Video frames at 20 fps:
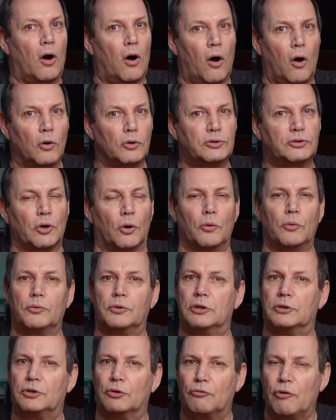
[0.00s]
Also,
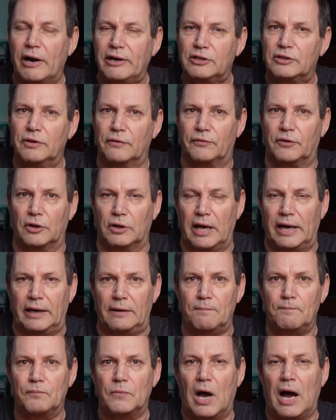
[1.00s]
the direction of the light.
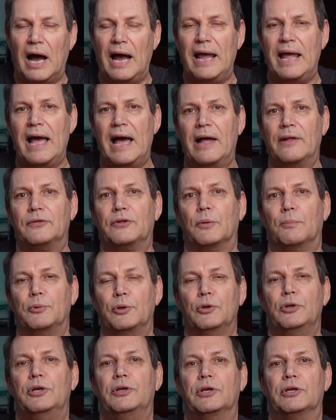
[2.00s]
I had the
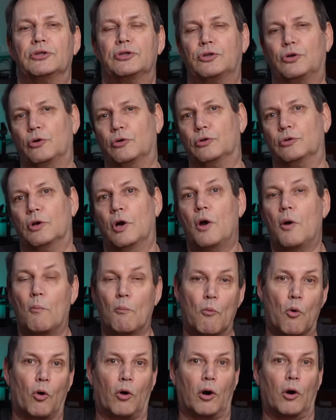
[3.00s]
beauty dish turned
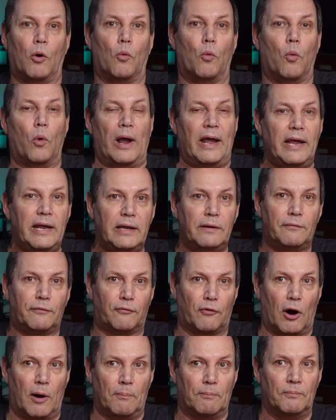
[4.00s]
more away
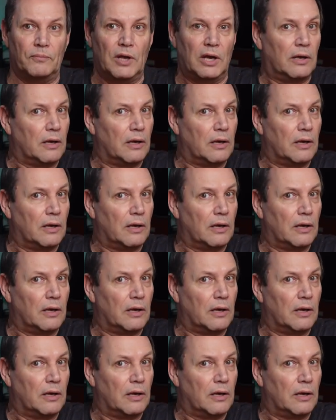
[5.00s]
from